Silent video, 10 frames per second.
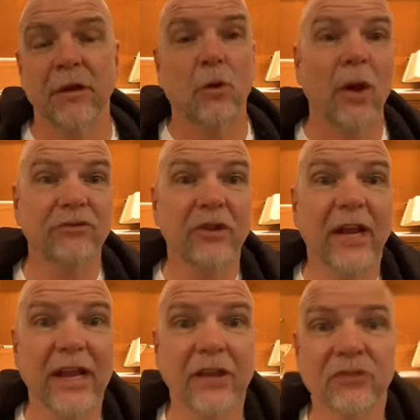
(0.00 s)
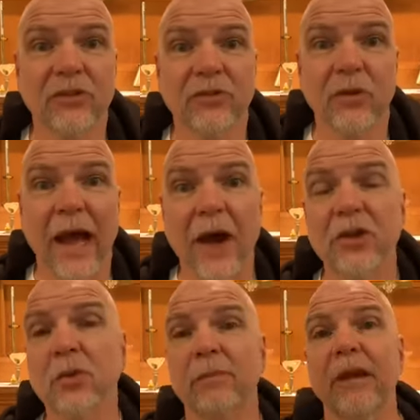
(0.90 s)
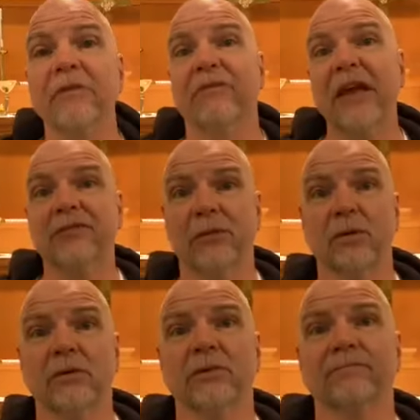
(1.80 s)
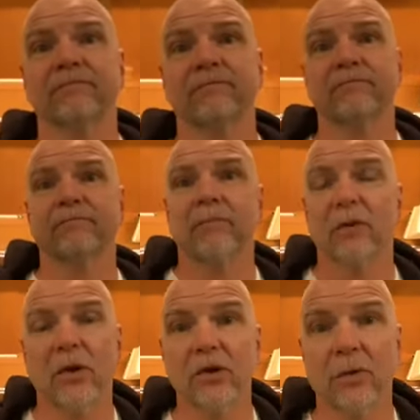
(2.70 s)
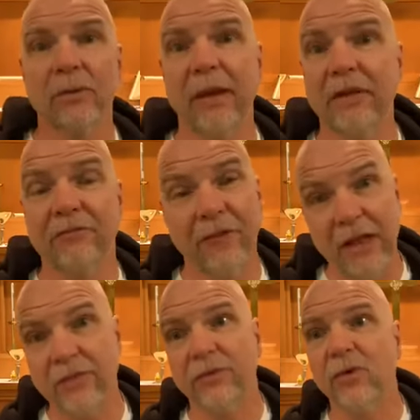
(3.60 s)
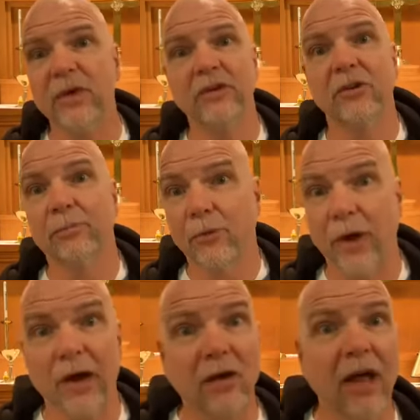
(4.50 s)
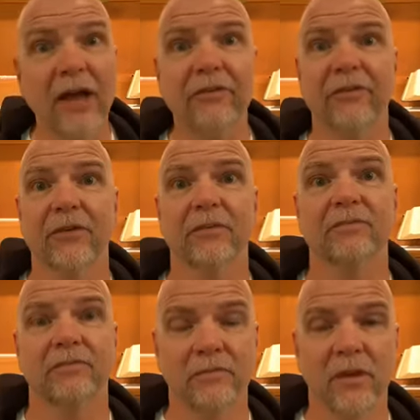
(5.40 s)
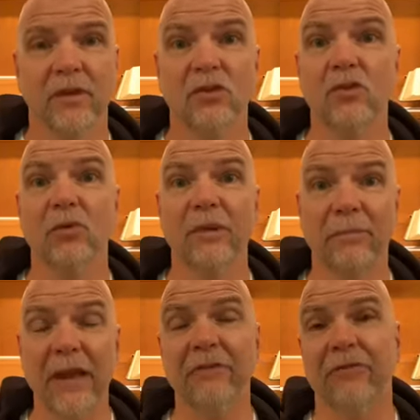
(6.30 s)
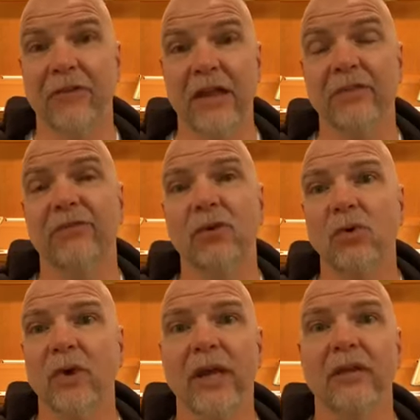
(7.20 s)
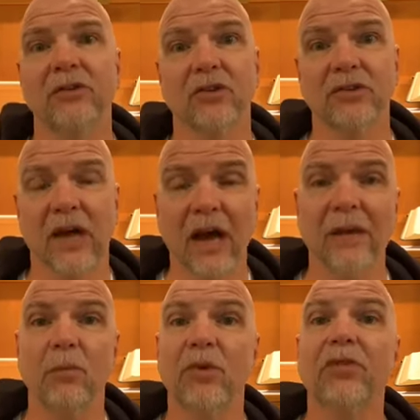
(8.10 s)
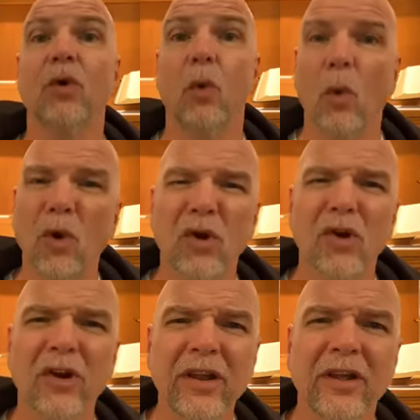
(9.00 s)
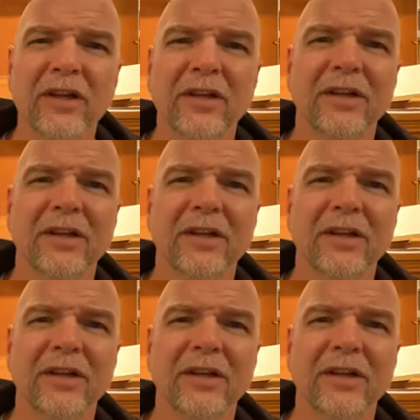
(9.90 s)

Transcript: The question, I guess, is how do you remain faithful? Will you remain faithful in your prayer life. You remain faithful in your time with the Word